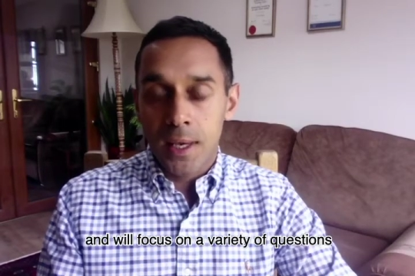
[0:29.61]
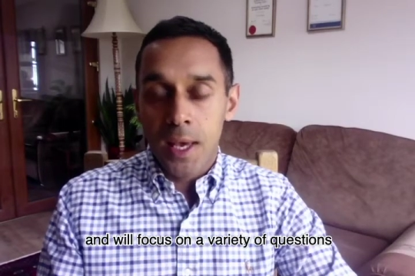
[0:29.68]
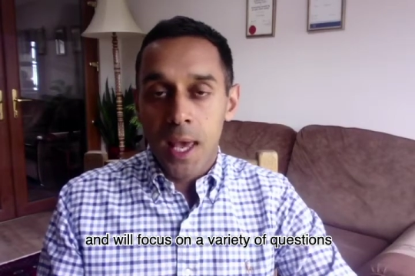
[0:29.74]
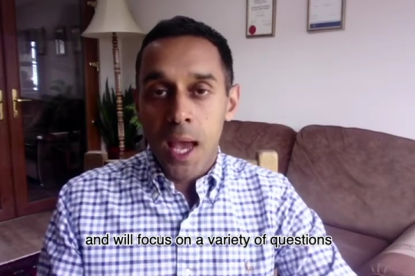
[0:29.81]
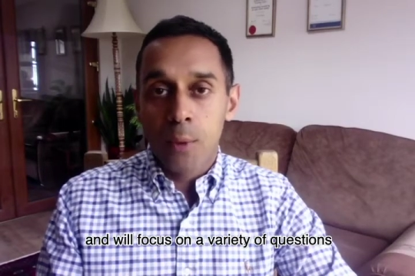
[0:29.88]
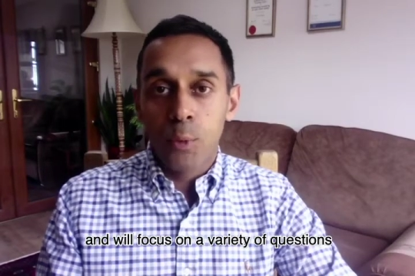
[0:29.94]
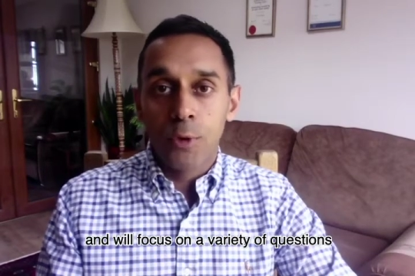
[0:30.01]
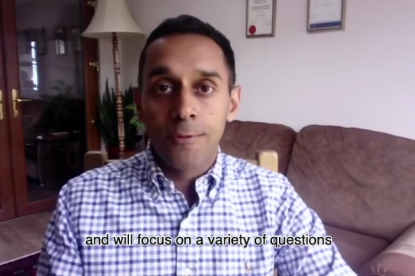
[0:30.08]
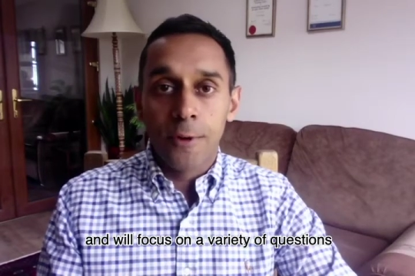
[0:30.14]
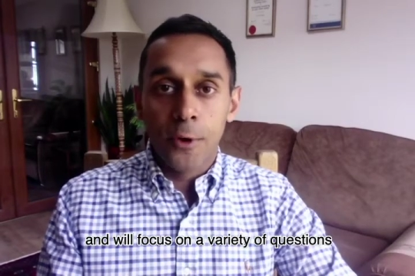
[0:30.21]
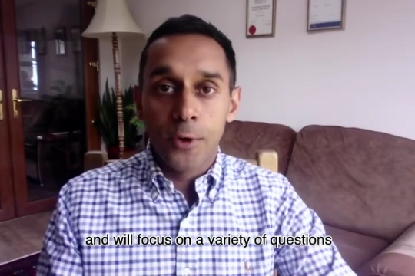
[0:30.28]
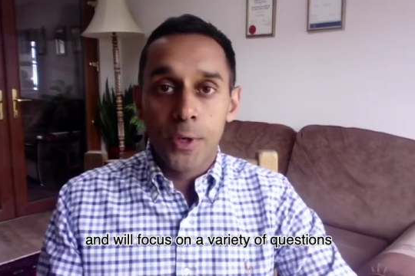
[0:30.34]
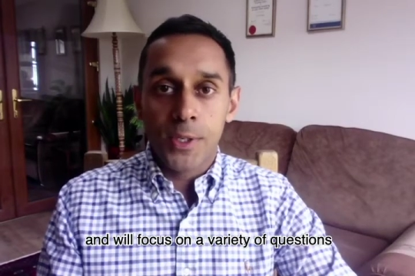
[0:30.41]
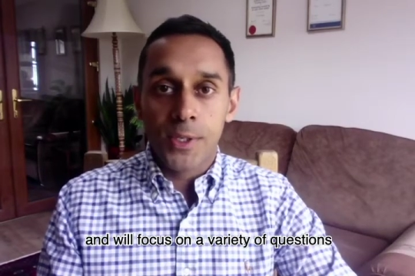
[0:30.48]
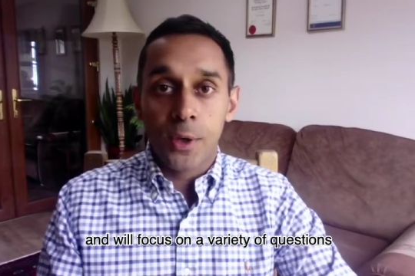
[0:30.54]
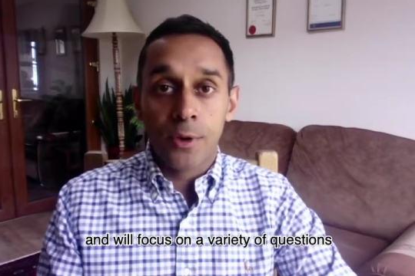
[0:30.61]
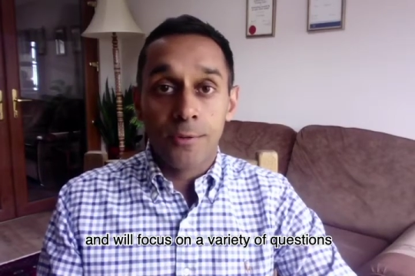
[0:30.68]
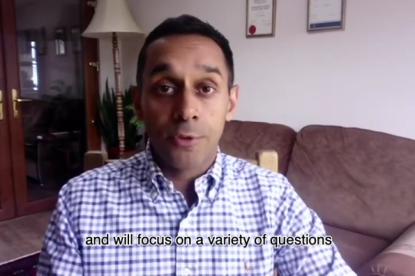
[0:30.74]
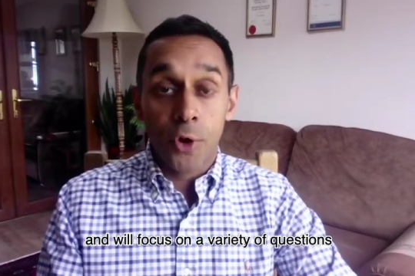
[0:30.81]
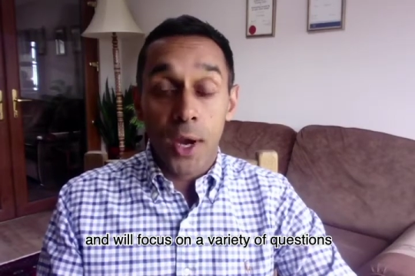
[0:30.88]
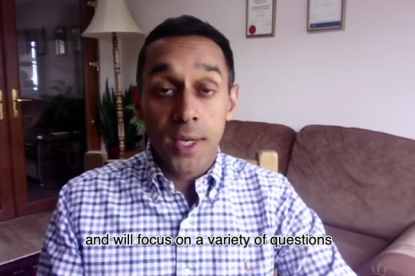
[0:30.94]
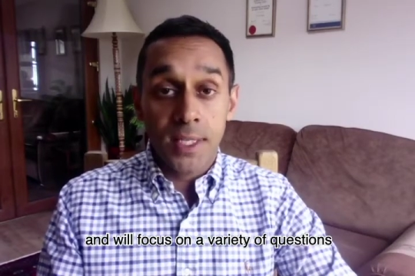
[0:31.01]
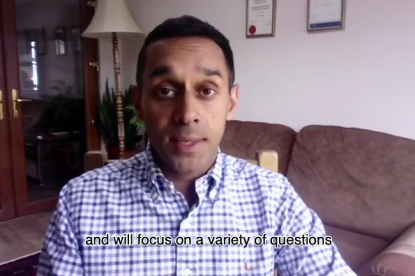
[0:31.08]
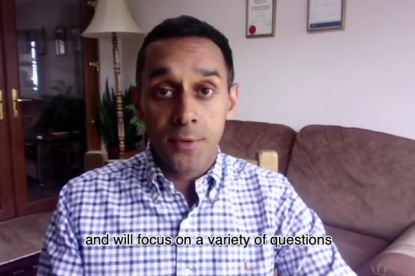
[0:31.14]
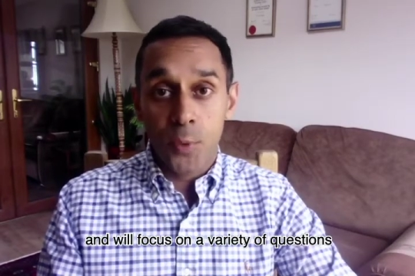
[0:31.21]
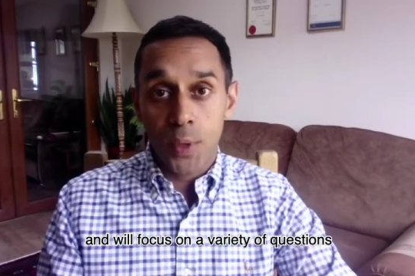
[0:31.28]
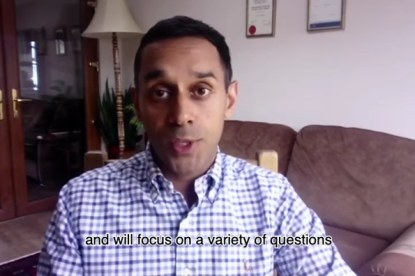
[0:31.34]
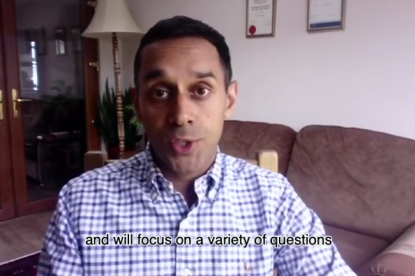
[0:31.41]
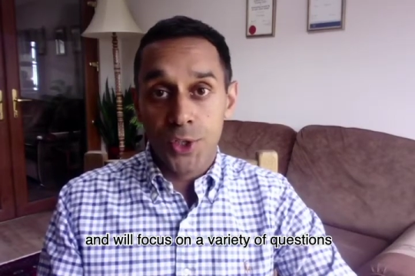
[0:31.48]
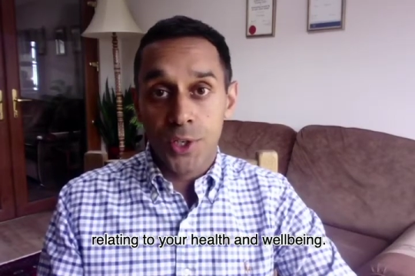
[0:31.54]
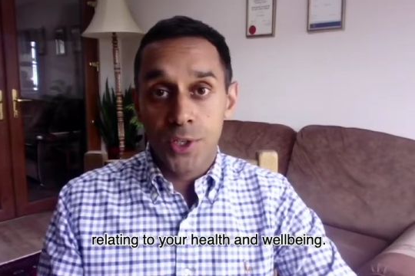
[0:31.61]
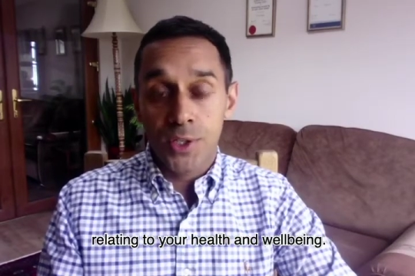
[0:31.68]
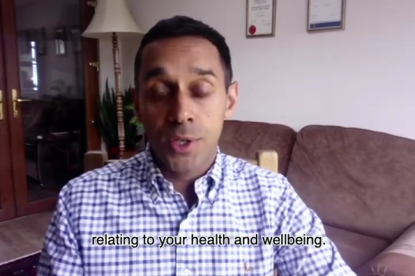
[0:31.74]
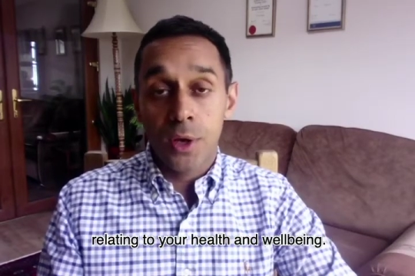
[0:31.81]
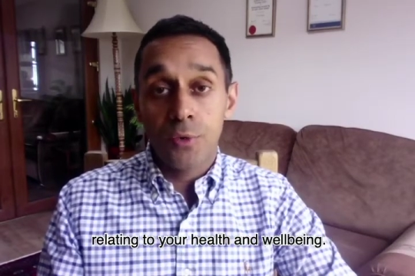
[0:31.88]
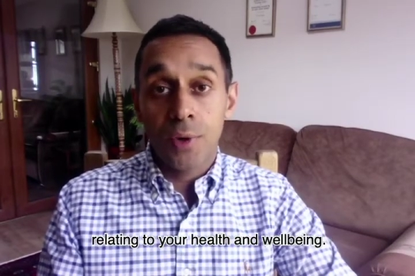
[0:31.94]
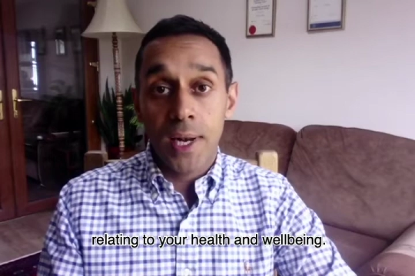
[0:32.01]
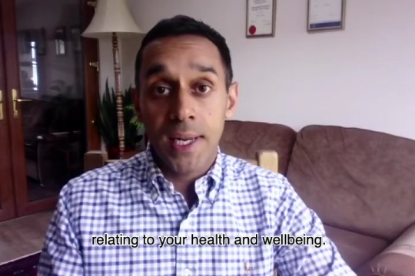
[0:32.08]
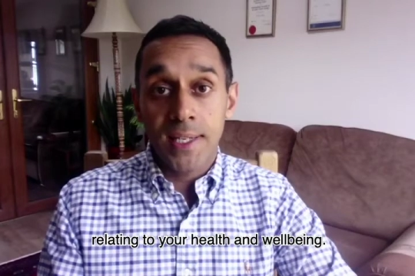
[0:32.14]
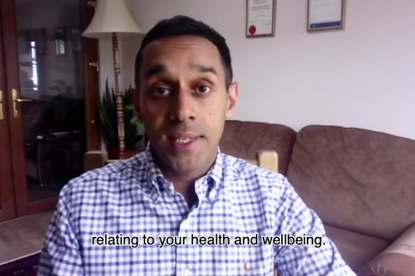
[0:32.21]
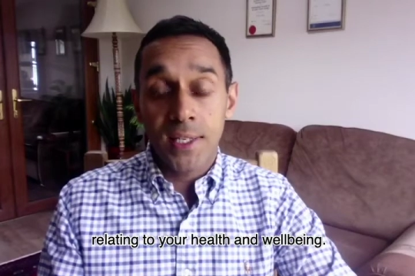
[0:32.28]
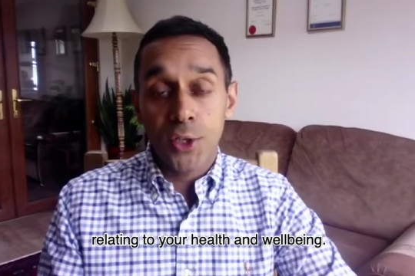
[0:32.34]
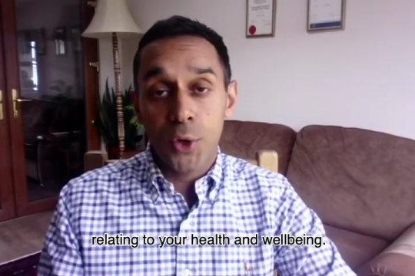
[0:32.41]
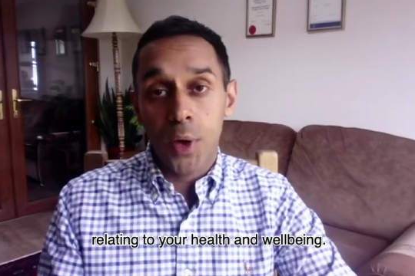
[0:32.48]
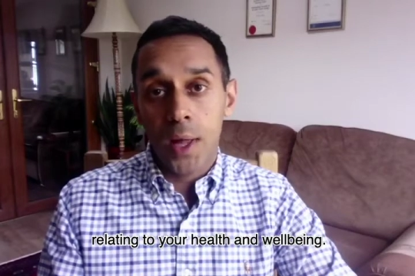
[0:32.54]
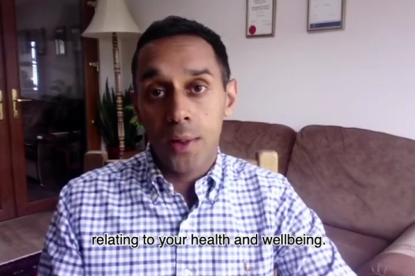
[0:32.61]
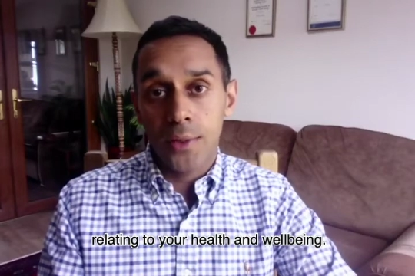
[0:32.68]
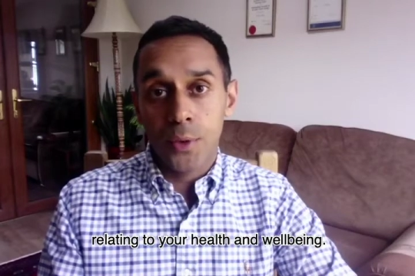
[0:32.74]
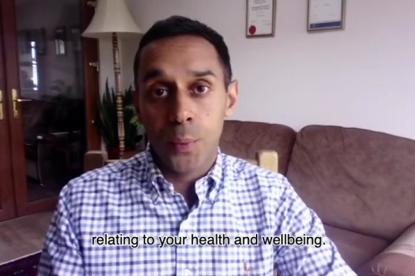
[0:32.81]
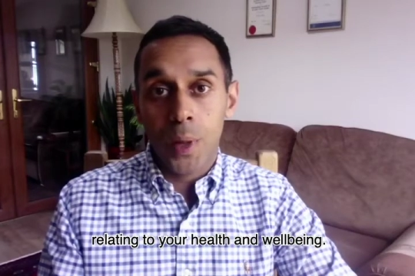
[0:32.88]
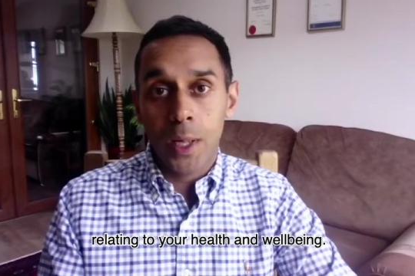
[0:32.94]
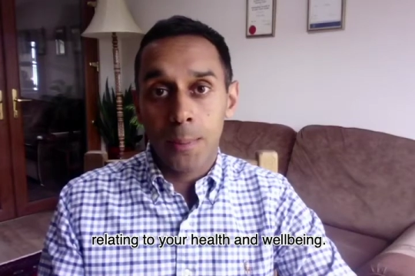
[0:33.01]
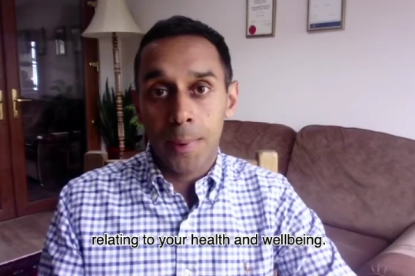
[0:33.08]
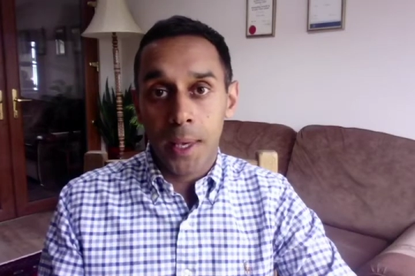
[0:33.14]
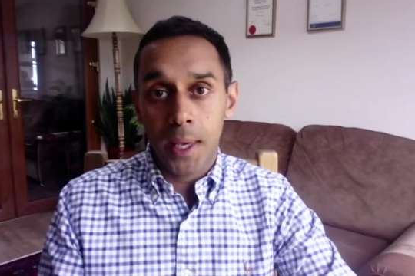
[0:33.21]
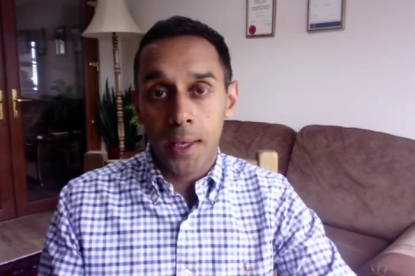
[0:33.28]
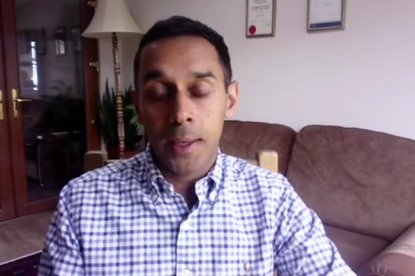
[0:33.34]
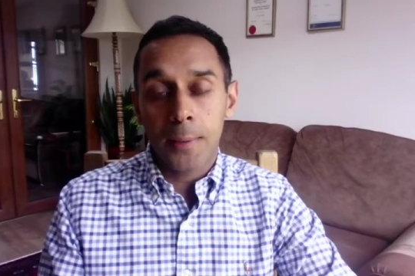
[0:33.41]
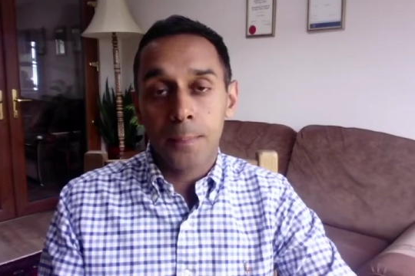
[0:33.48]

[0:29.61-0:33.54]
and will focus on a variety of questions relating to your health and well-being.